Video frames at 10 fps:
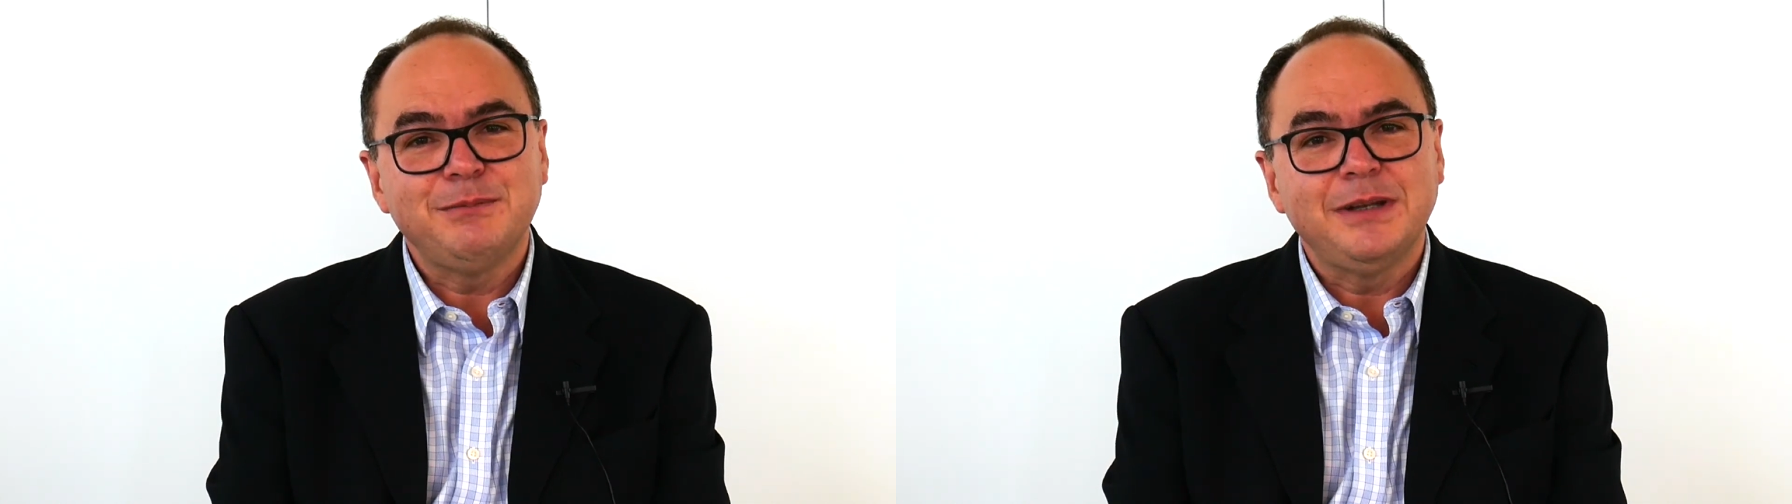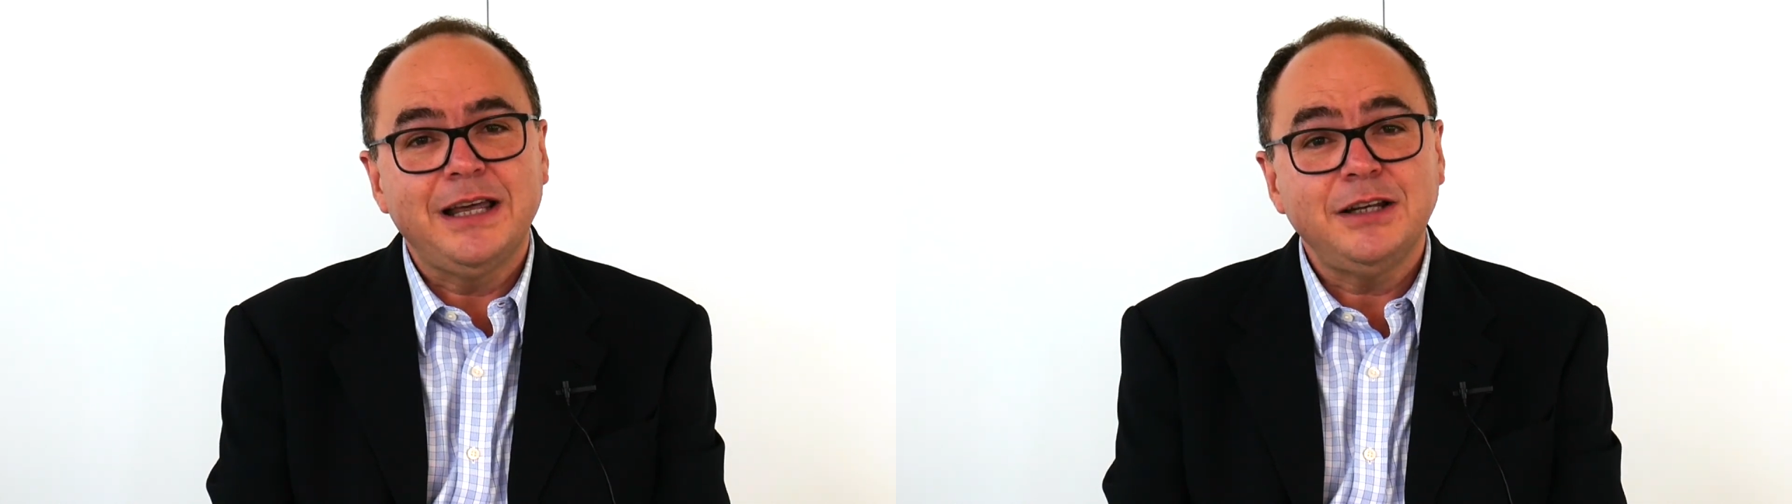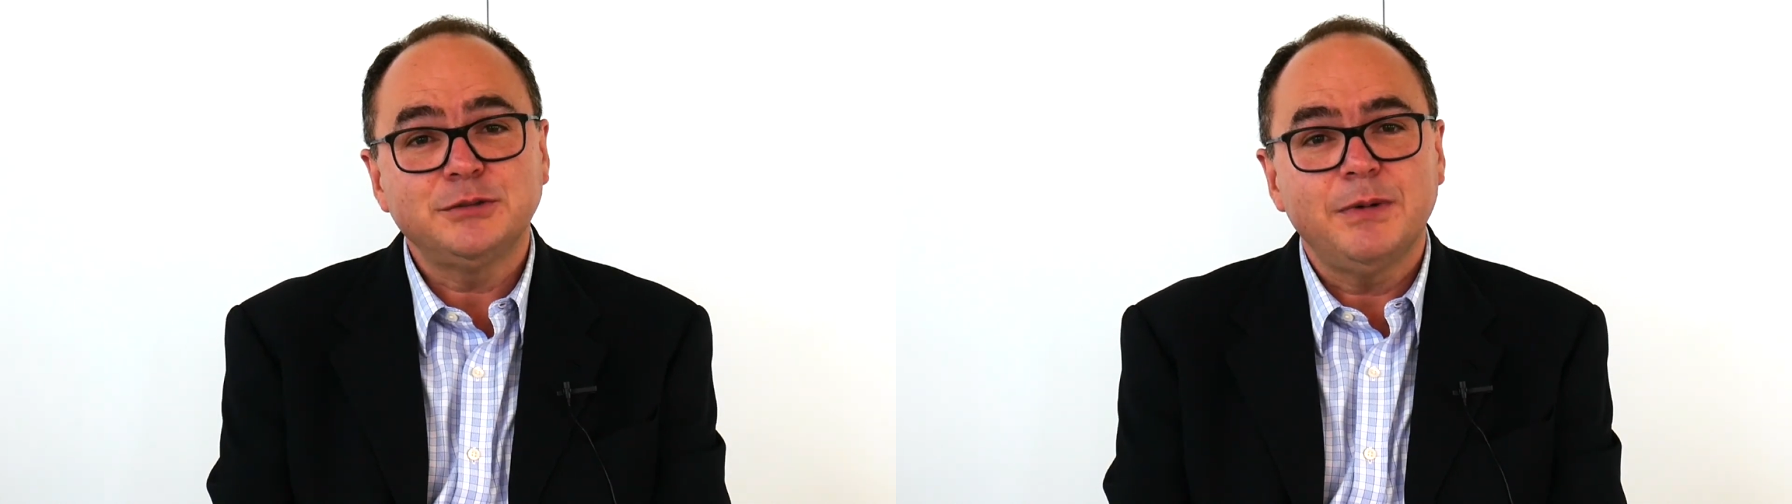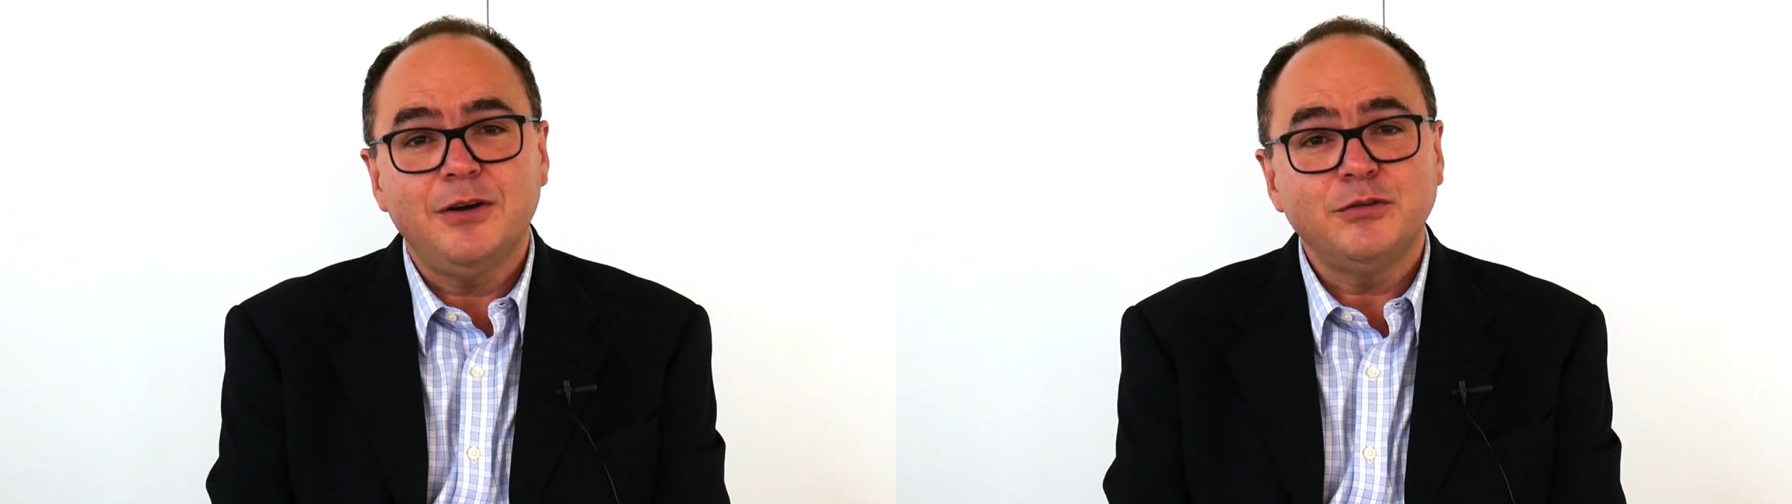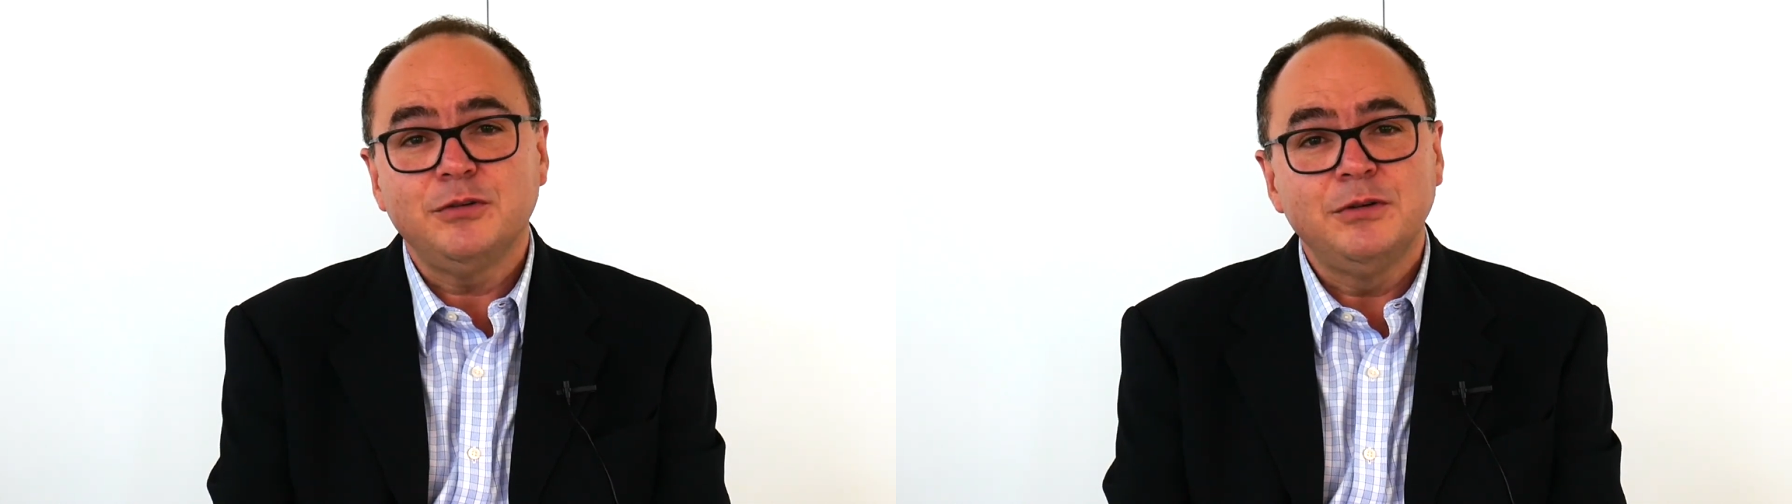for the millennials,
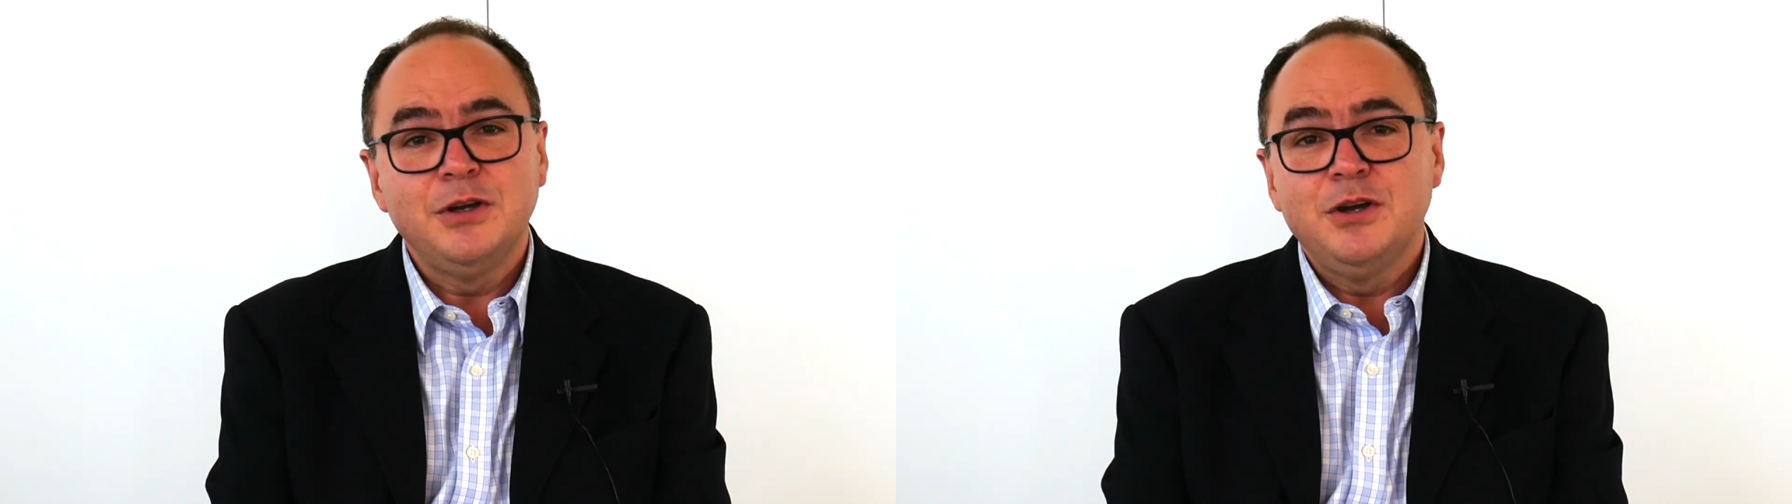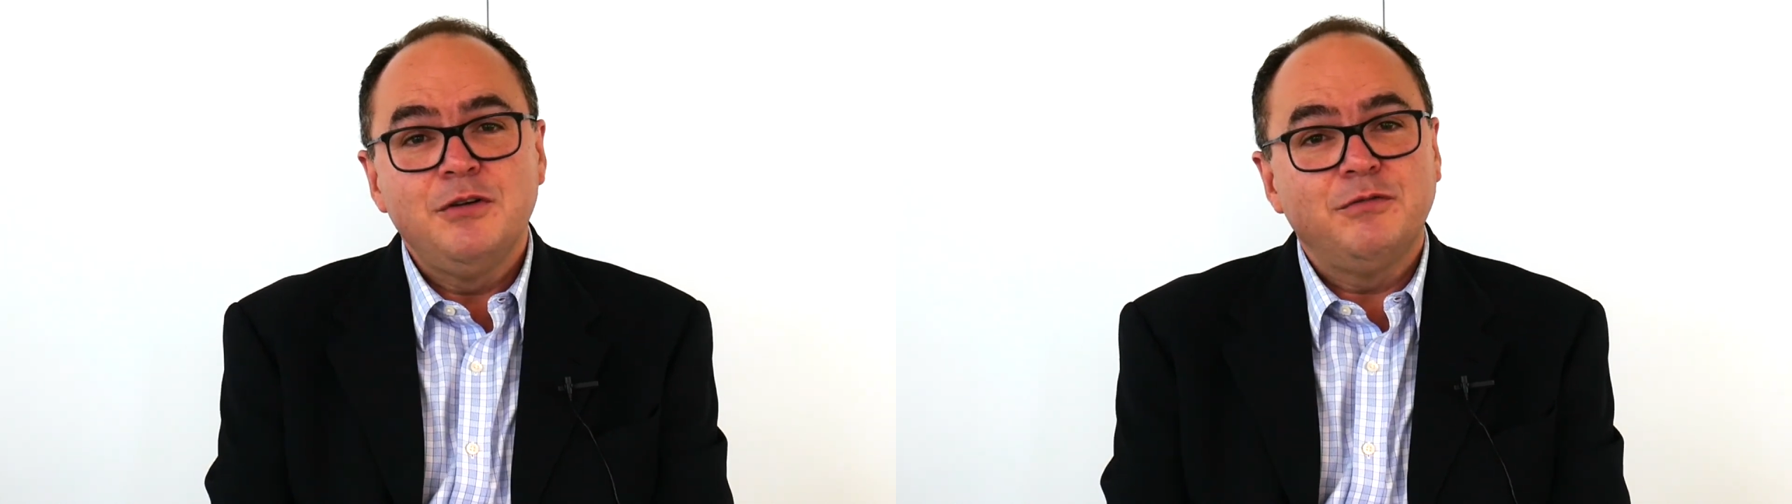but also